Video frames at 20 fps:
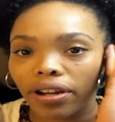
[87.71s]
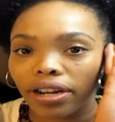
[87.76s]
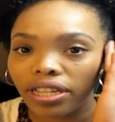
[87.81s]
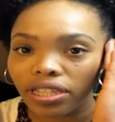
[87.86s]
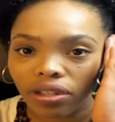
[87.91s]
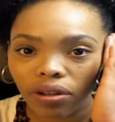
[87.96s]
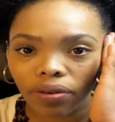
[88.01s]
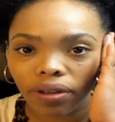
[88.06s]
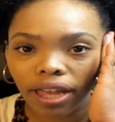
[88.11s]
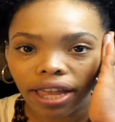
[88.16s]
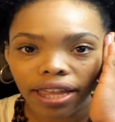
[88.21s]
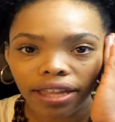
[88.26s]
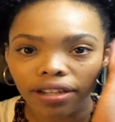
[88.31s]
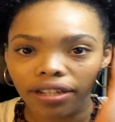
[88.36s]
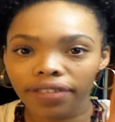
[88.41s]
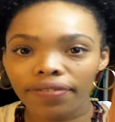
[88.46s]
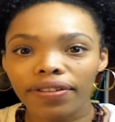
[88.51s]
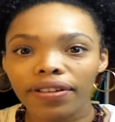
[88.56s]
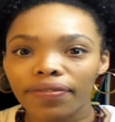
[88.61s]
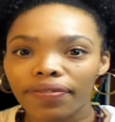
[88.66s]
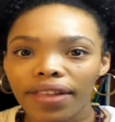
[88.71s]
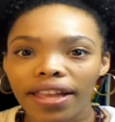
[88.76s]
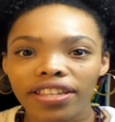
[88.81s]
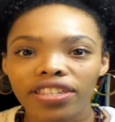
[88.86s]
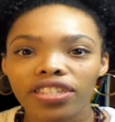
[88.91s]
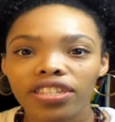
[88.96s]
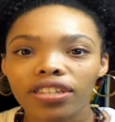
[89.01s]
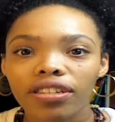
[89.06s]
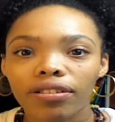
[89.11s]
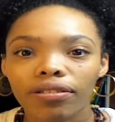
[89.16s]
And it's okay, even if
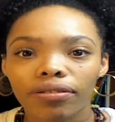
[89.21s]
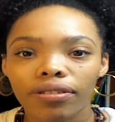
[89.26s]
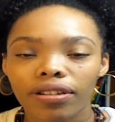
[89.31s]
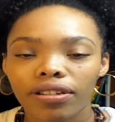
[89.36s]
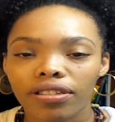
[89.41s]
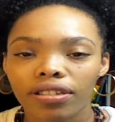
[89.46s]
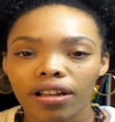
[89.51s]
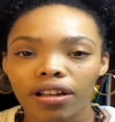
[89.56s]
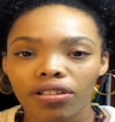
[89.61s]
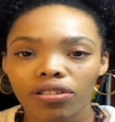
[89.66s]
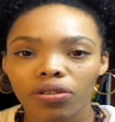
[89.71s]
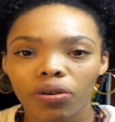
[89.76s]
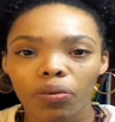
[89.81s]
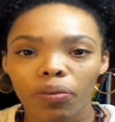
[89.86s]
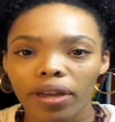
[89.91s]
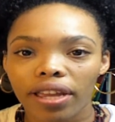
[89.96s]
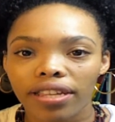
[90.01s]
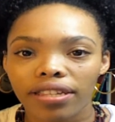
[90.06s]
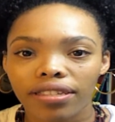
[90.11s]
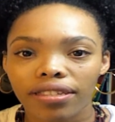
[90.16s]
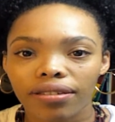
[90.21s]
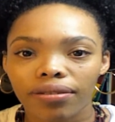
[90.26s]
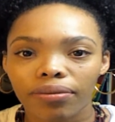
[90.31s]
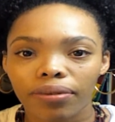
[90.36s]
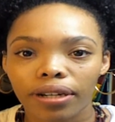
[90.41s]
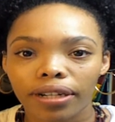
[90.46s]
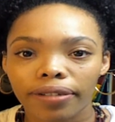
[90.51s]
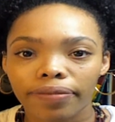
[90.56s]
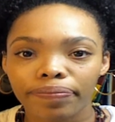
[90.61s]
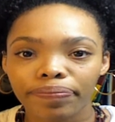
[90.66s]
that's you. There's also ways
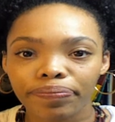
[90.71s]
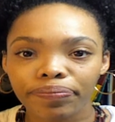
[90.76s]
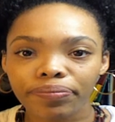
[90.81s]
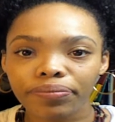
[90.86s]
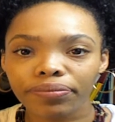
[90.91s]
to